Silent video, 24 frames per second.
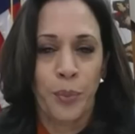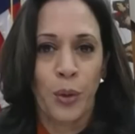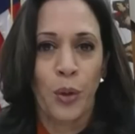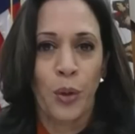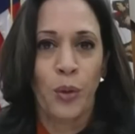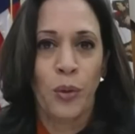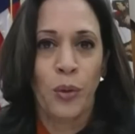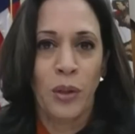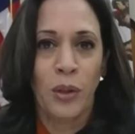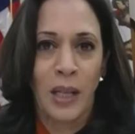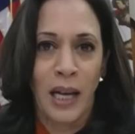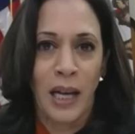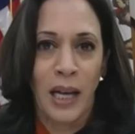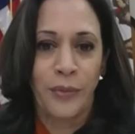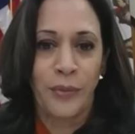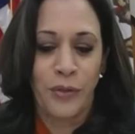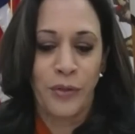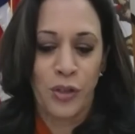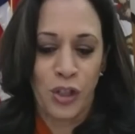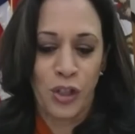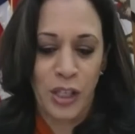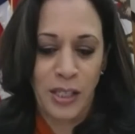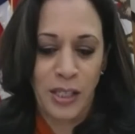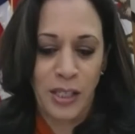
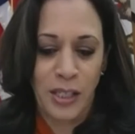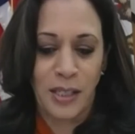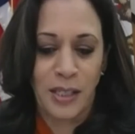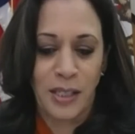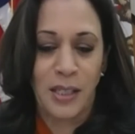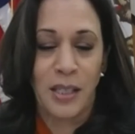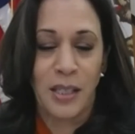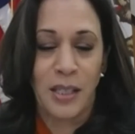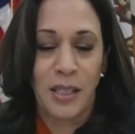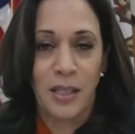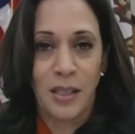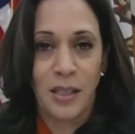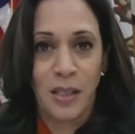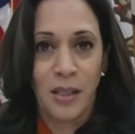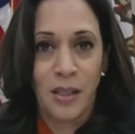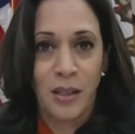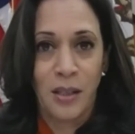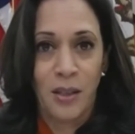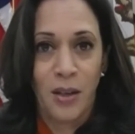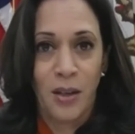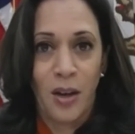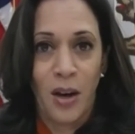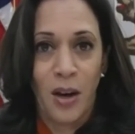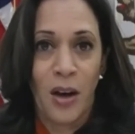pro-life justices
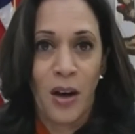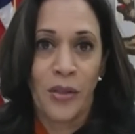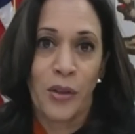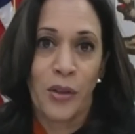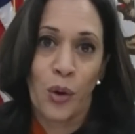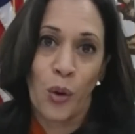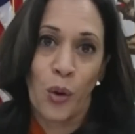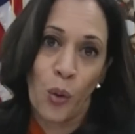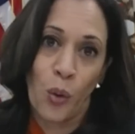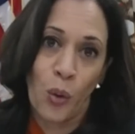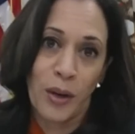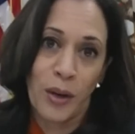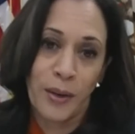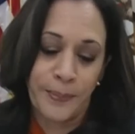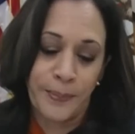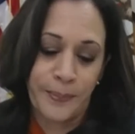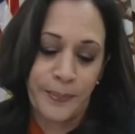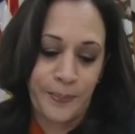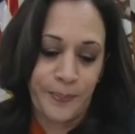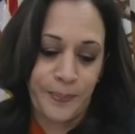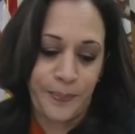on the court.